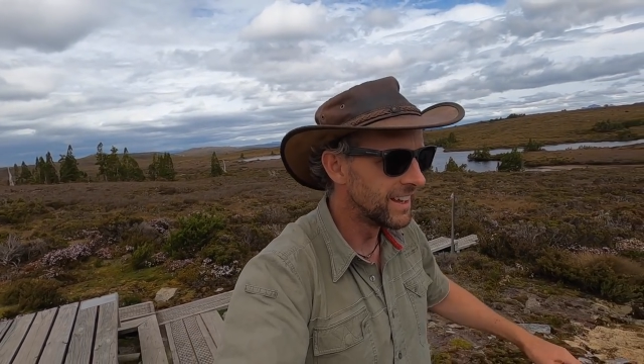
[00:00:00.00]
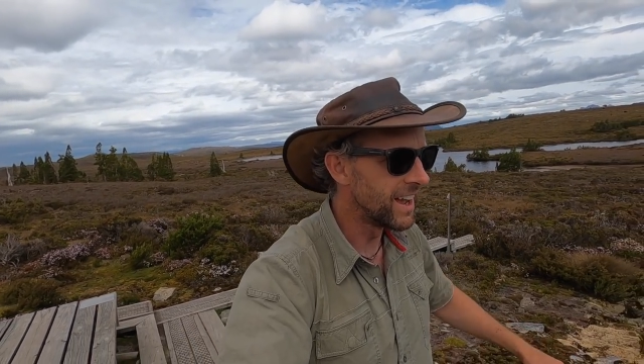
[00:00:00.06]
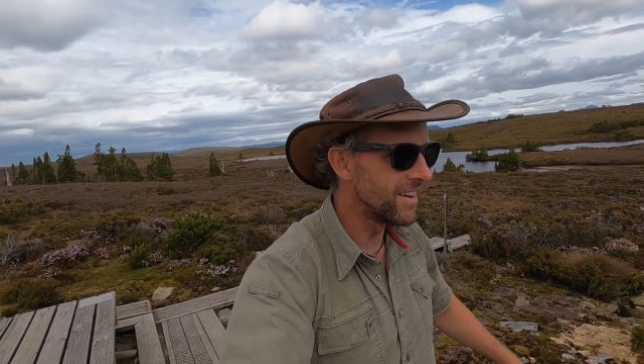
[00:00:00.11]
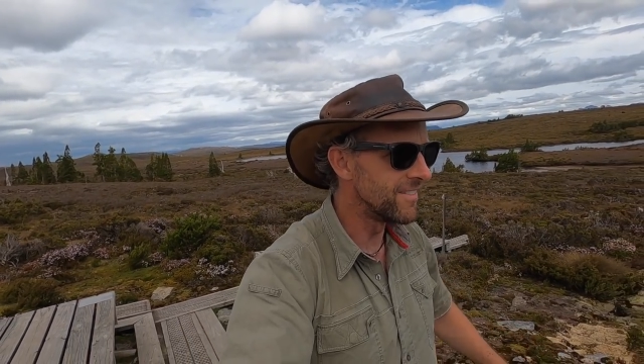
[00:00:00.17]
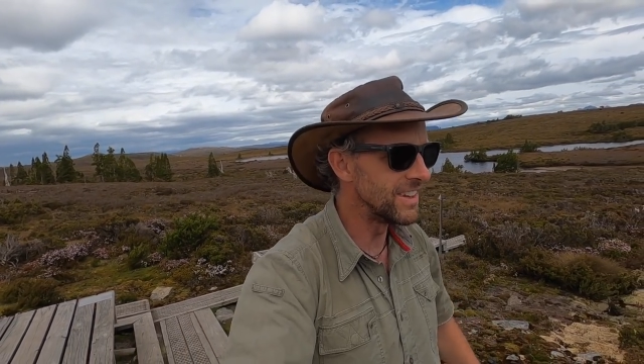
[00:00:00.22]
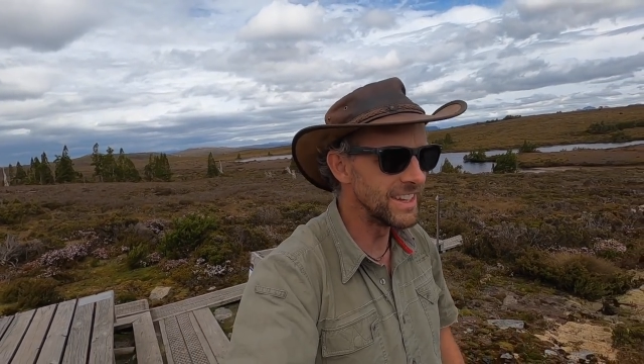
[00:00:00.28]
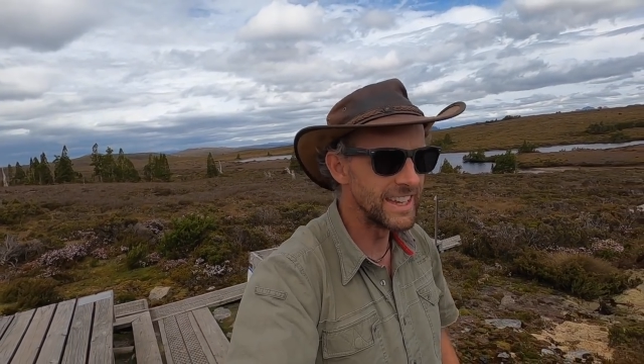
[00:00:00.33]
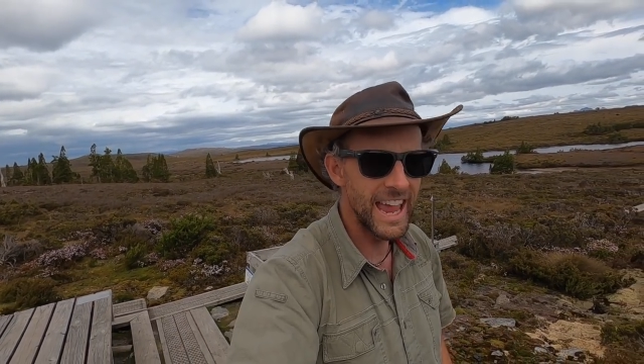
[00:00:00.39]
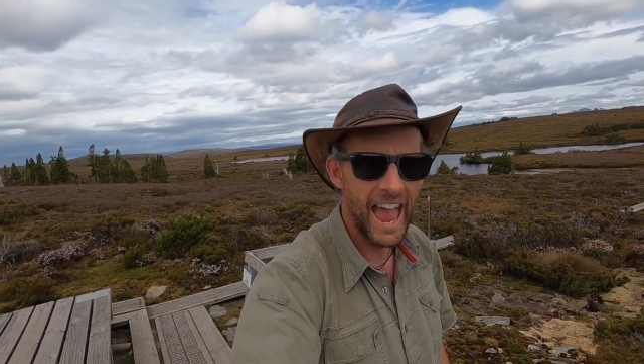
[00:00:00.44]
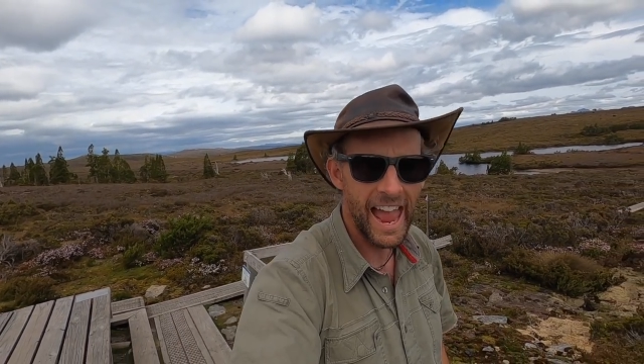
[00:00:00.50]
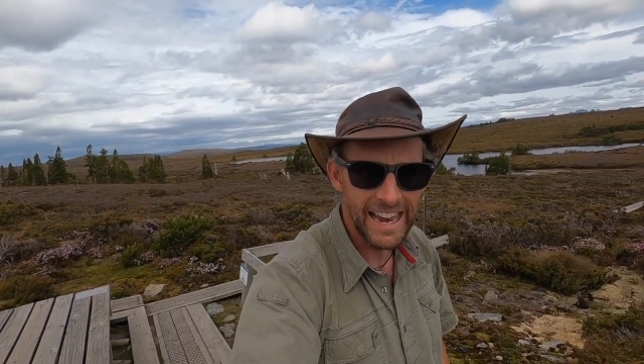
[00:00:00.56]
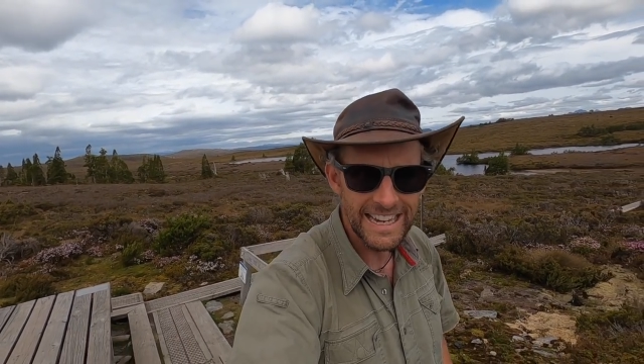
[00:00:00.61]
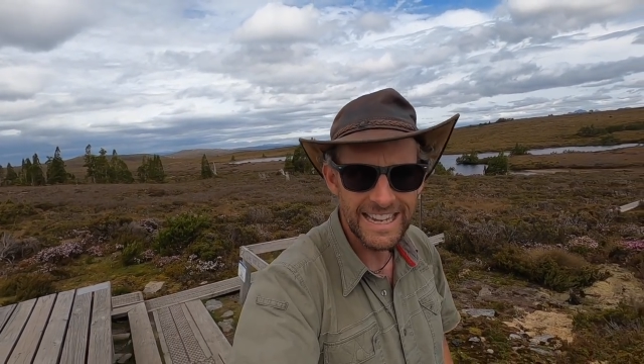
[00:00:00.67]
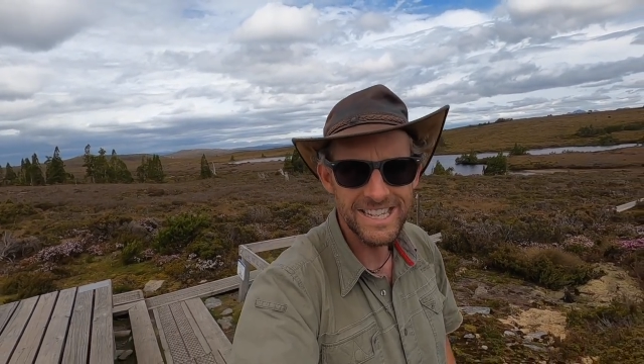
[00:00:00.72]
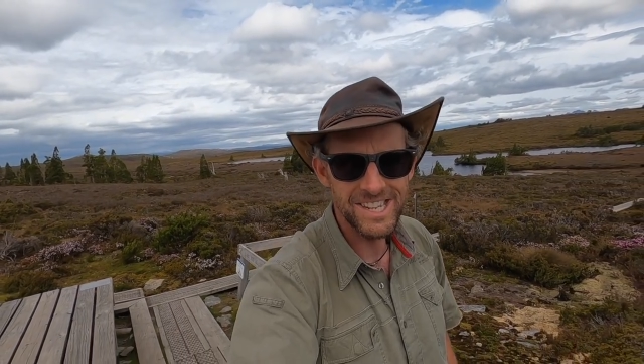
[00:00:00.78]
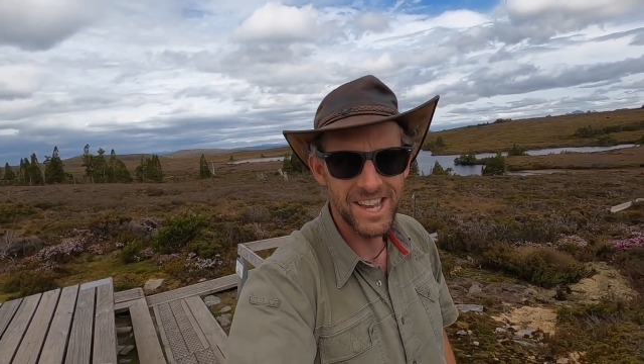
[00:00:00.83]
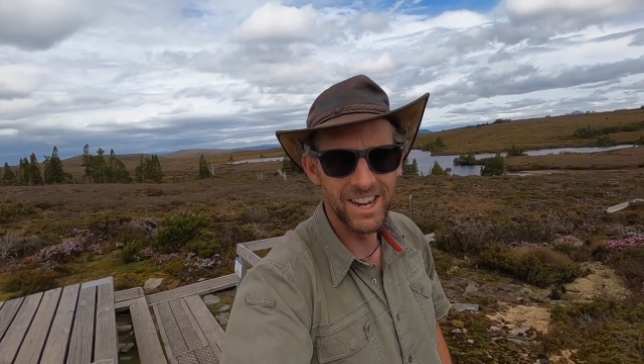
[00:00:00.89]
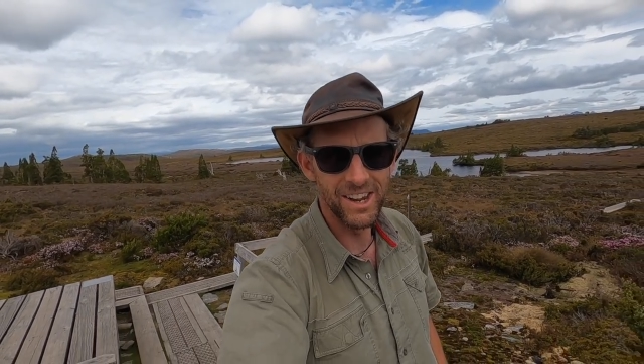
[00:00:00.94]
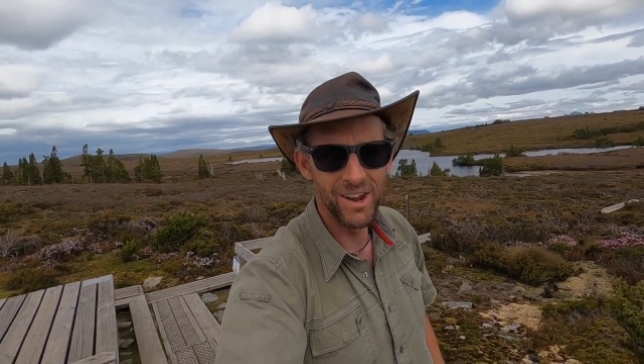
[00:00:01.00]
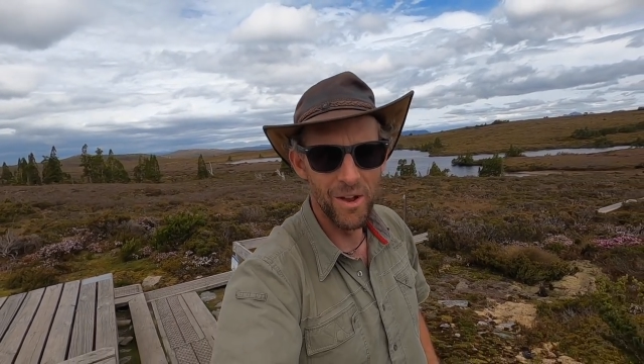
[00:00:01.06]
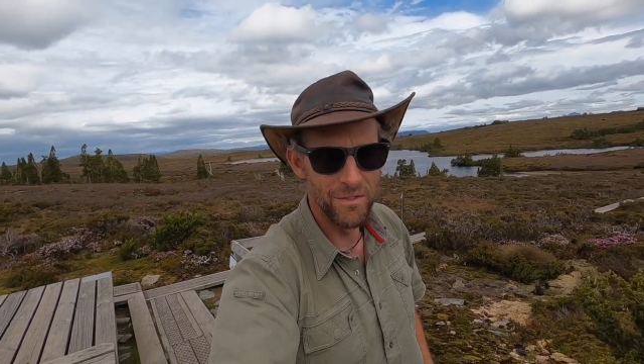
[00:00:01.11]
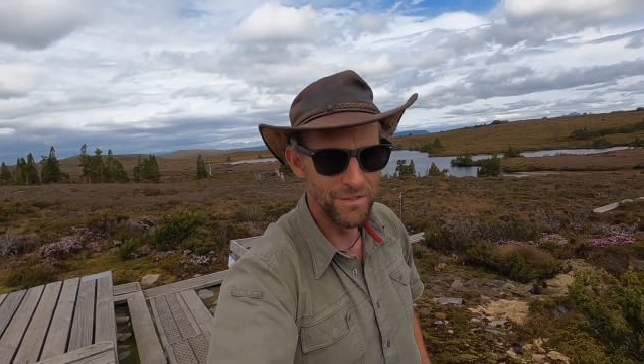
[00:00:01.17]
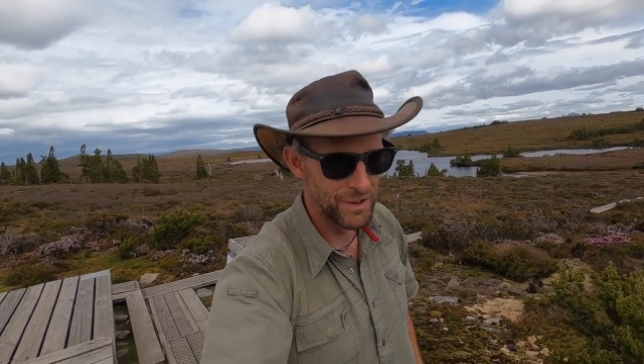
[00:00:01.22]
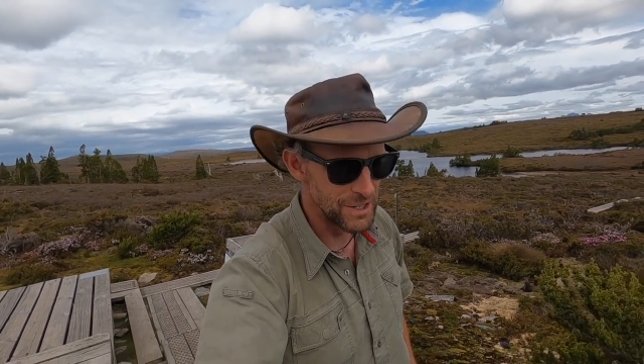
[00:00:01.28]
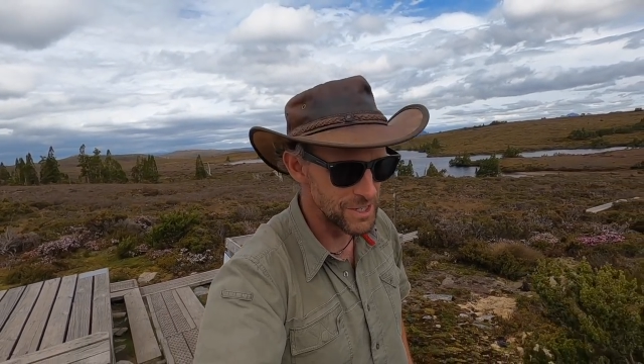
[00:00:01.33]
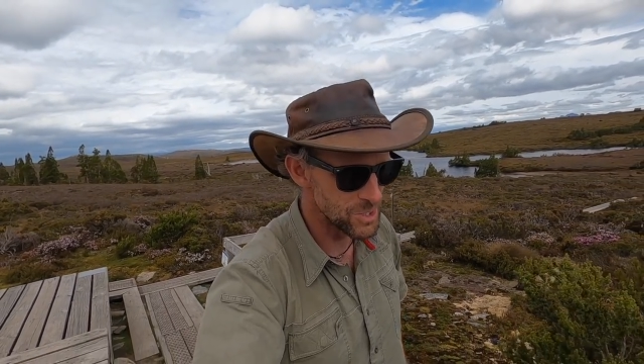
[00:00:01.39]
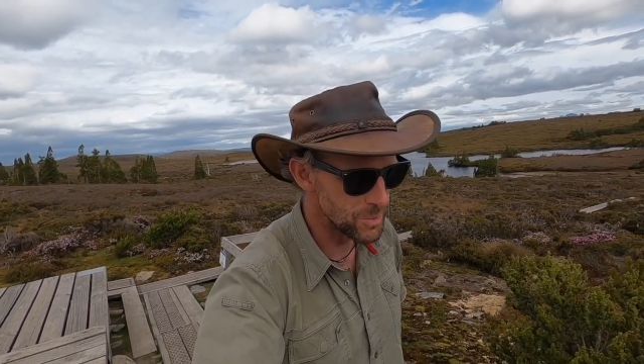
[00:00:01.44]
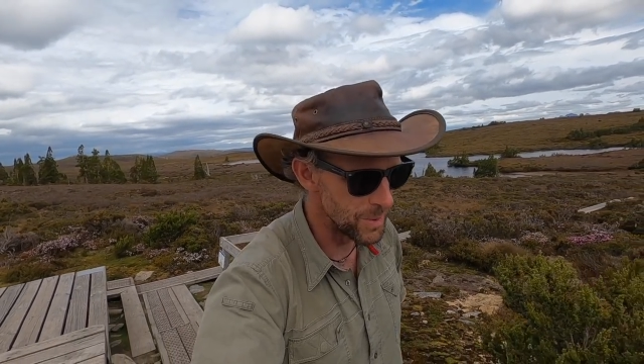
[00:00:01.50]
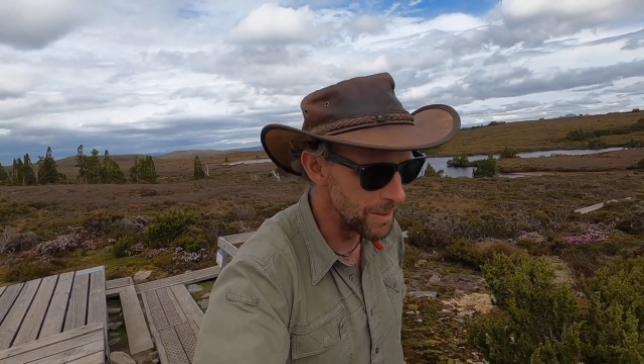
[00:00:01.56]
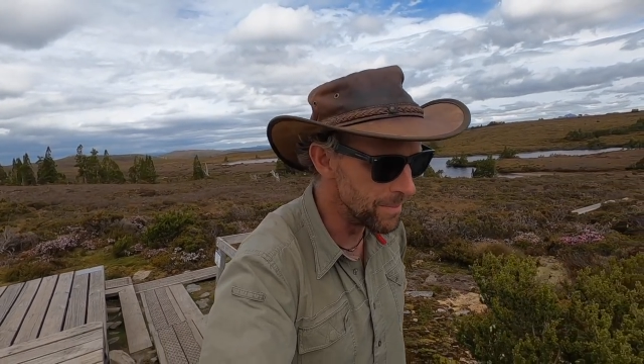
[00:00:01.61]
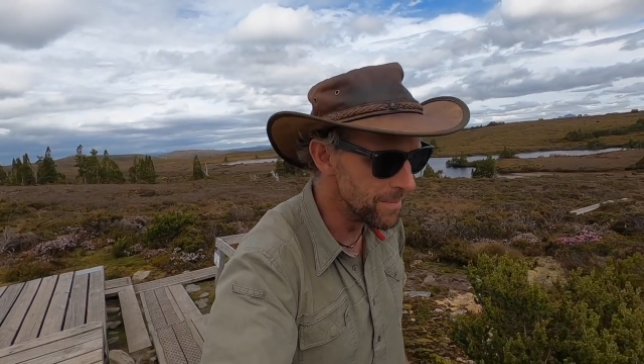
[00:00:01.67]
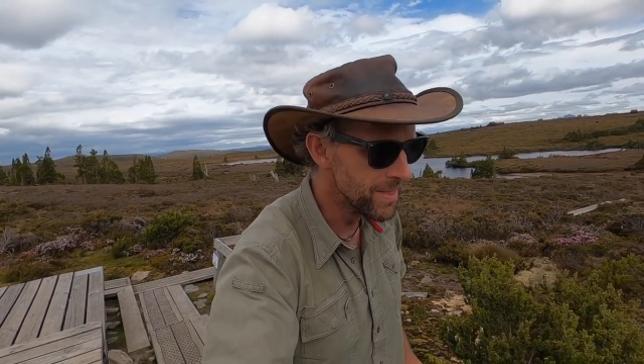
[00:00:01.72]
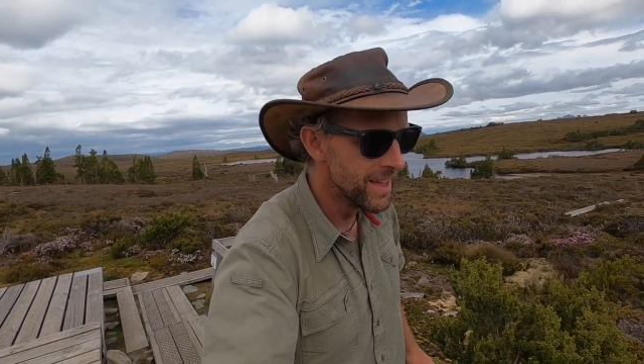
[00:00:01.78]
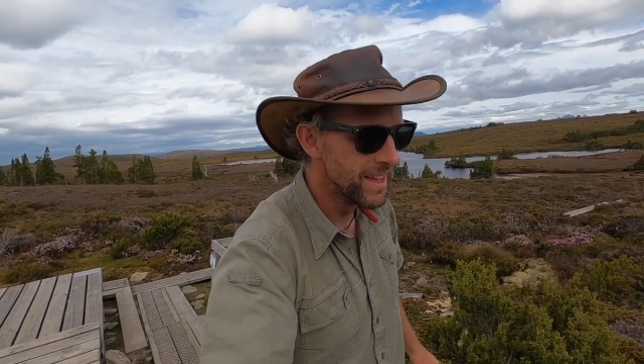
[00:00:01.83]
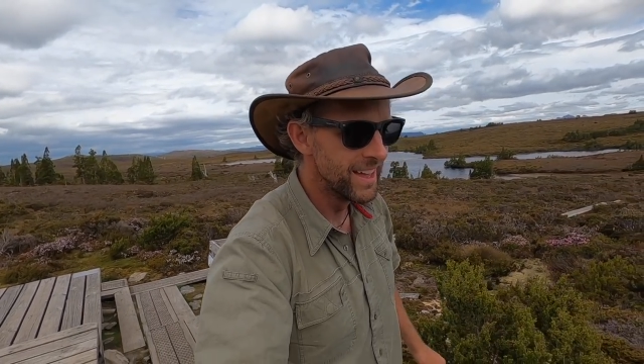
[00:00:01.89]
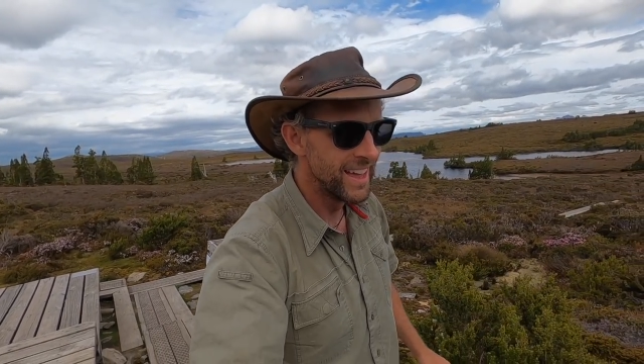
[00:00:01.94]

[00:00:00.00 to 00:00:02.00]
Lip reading: I mean, Katie's gonna go for a swim.